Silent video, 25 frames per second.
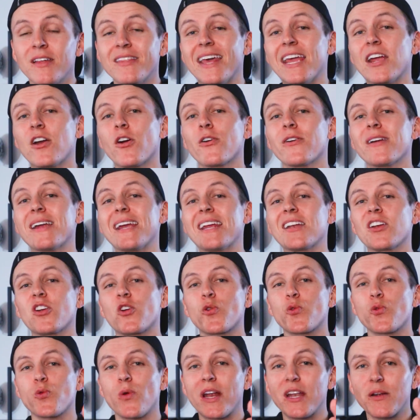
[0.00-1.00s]
they are
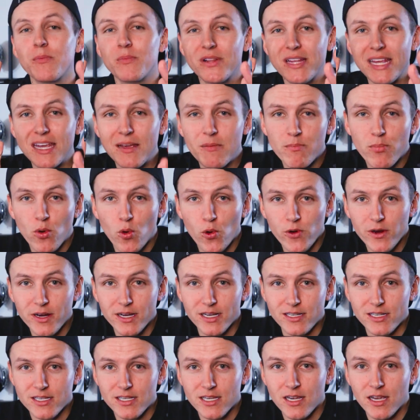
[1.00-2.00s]
incredibly
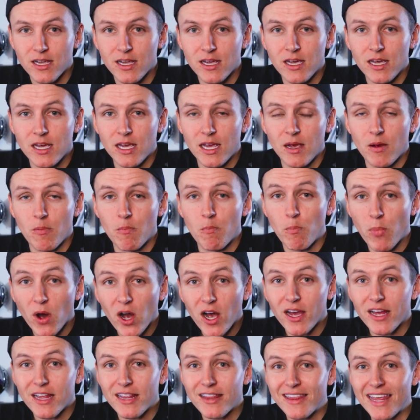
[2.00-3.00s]
important,
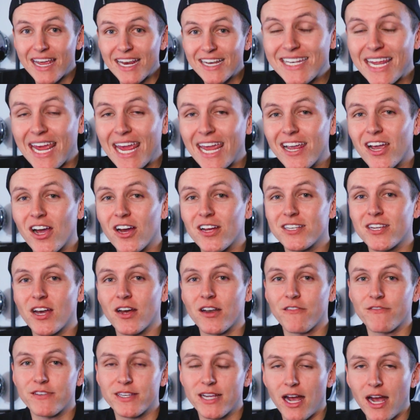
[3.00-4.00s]
but they take a
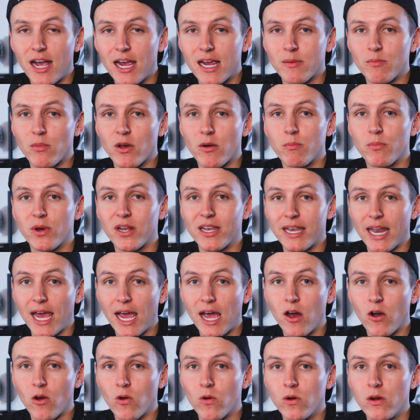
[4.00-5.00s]
ton of time. But
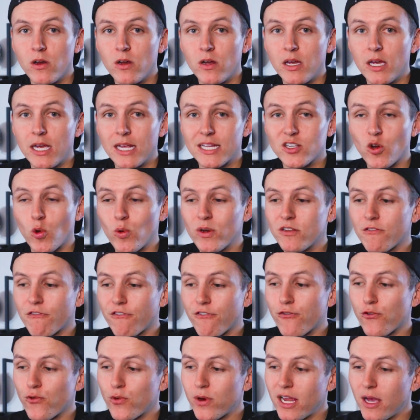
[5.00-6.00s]
now it's going to
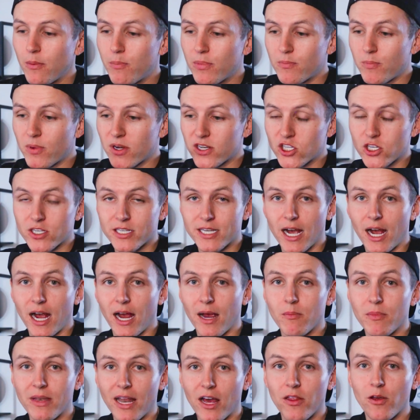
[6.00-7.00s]
free up a bunch of
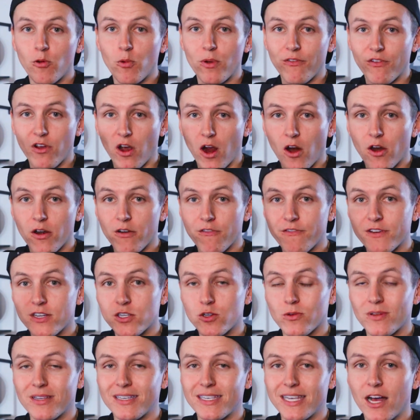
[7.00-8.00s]
time now that we've got
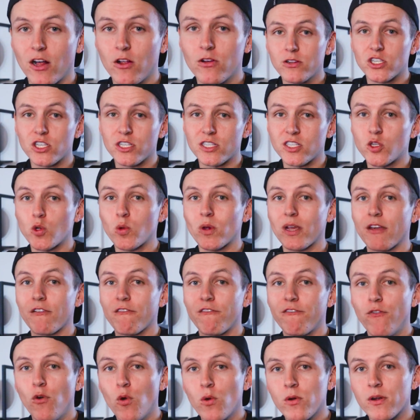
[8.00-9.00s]
artificial intelligence doing it
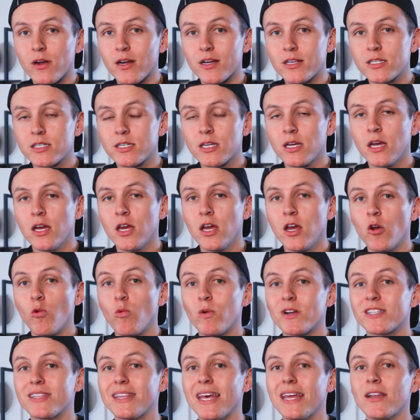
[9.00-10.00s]
for us,
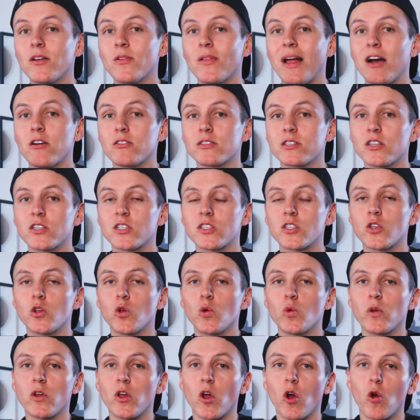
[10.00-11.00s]
which then allows us
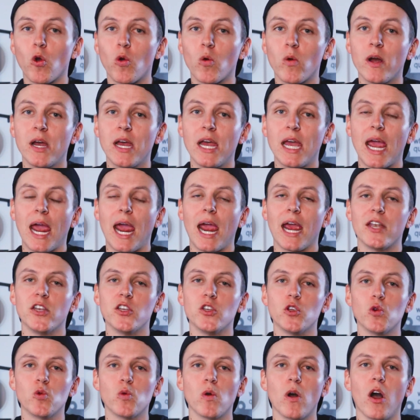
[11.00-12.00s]
to go
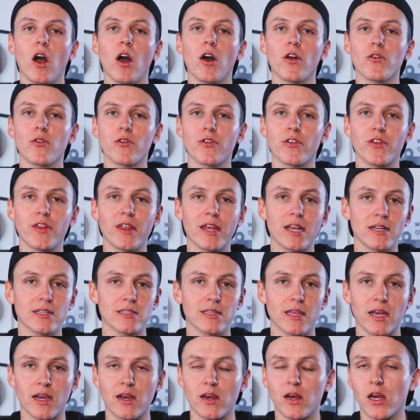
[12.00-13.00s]
and do other
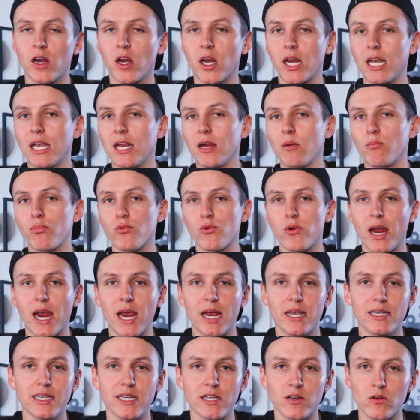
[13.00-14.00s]
things like getting
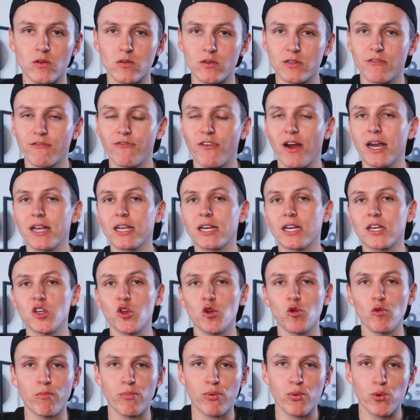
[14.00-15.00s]
brand deals, finding
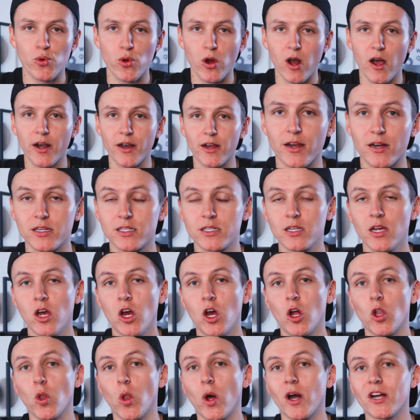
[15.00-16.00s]
new products,
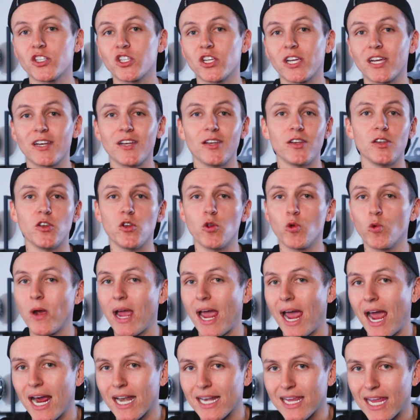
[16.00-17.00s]
launching new
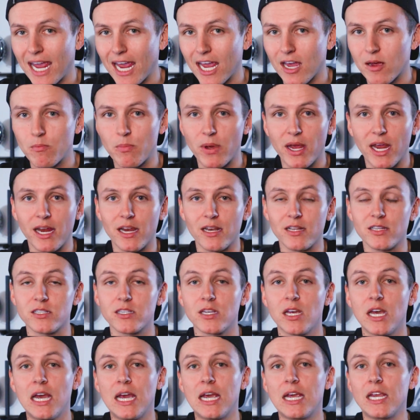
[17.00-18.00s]
ad
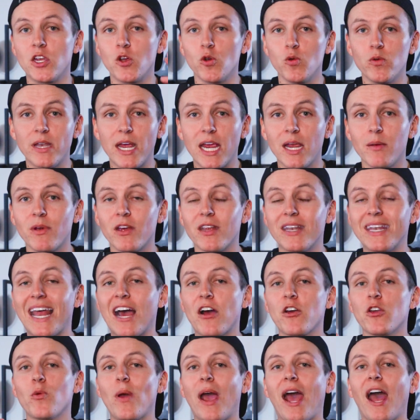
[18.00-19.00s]
campaigns, you name it.
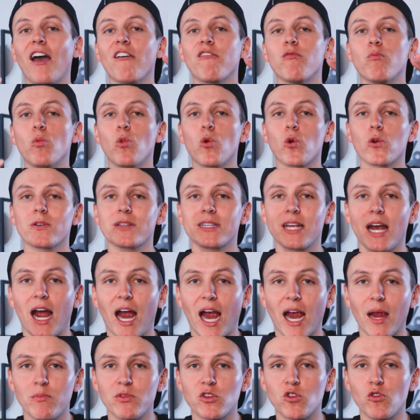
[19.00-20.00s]
Now you have more
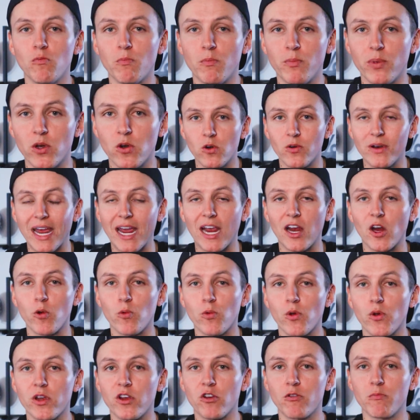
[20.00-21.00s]
time to build and
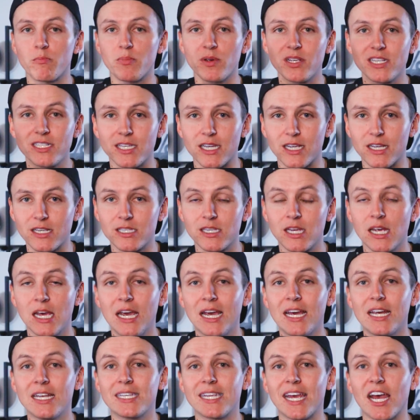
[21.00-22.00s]
grow your business
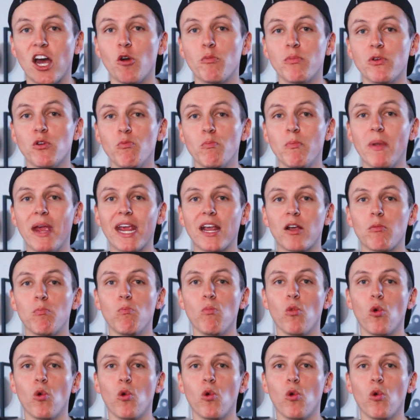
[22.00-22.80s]
to help you make